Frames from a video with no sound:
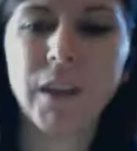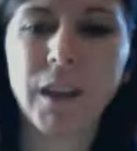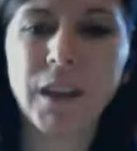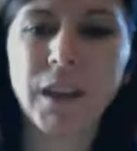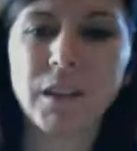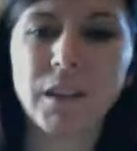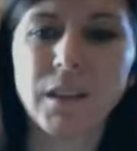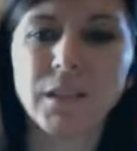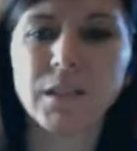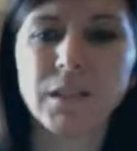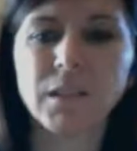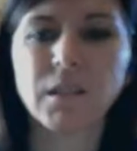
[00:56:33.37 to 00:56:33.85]

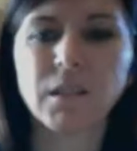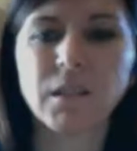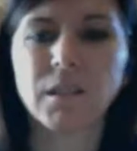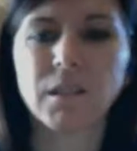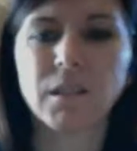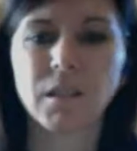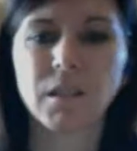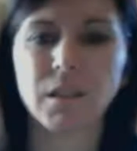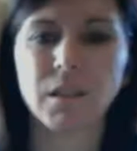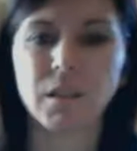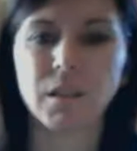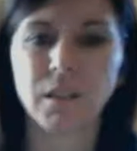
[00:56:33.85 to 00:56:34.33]

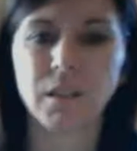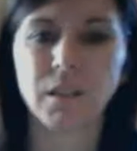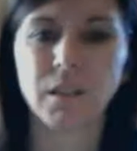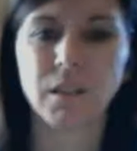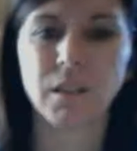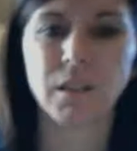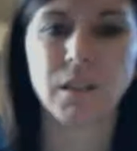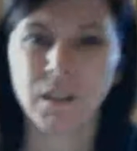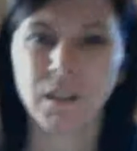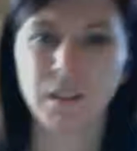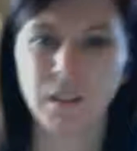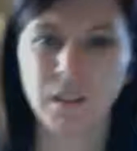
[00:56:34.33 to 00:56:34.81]

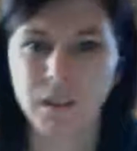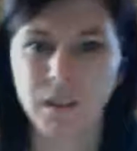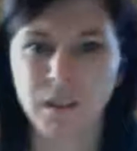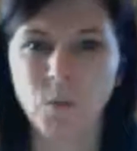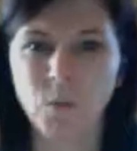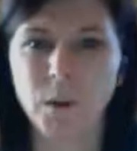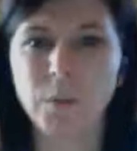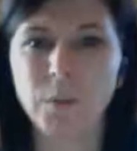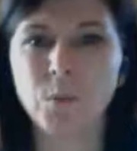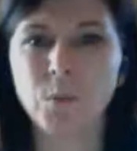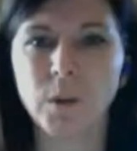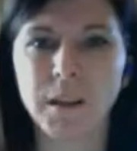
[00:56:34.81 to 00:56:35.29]

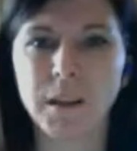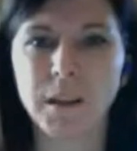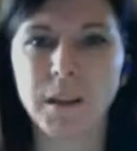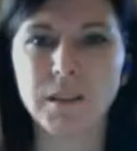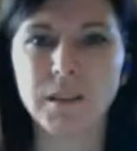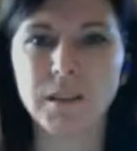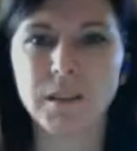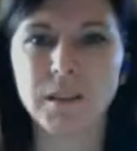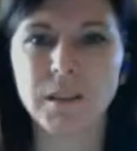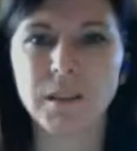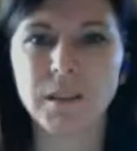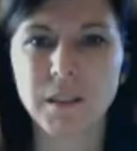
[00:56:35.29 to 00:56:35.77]
1.745.
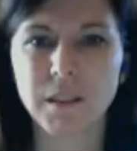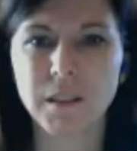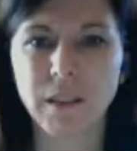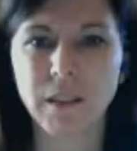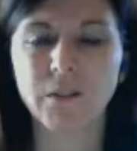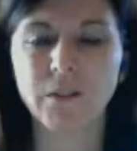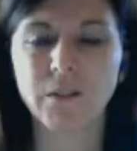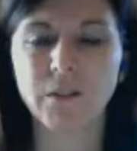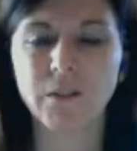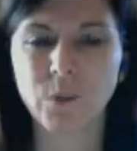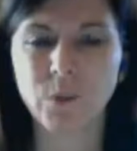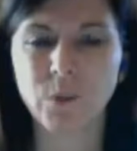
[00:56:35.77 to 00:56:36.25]
Okay,
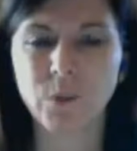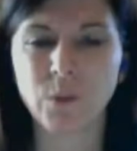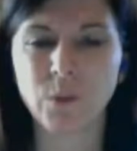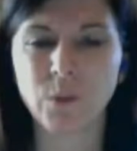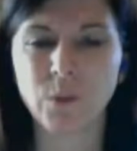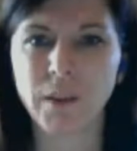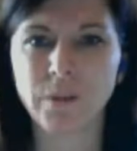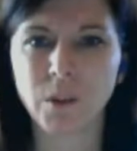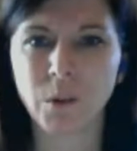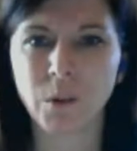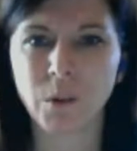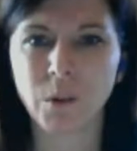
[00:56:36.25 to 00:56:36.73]
that
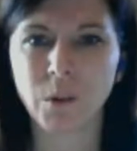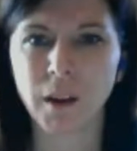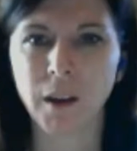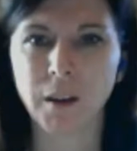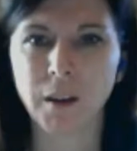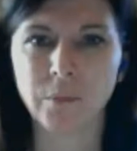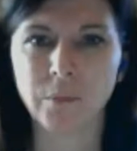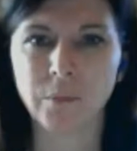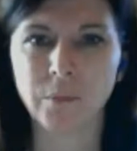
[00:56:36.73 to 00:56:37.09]
makes way more sense.